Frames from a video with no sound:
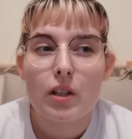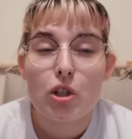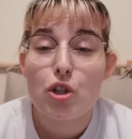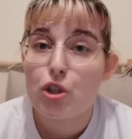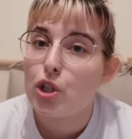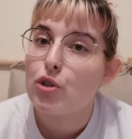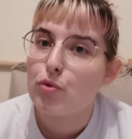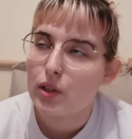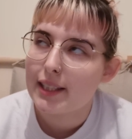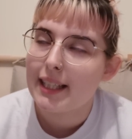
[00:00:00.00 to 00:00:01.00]
should
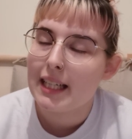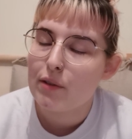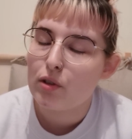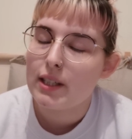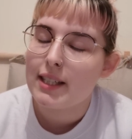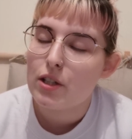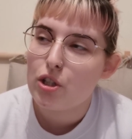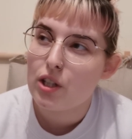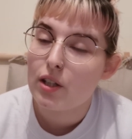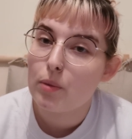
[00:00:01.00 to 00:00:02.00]
really read
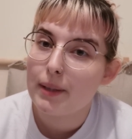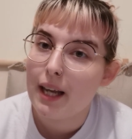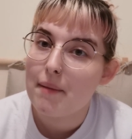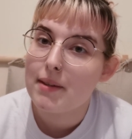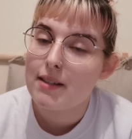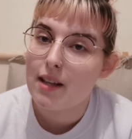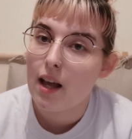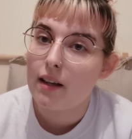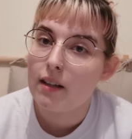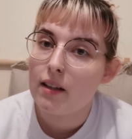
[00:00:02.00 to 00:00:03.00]
She Who Became the
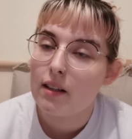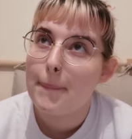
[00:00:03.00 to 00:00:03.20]
Sun,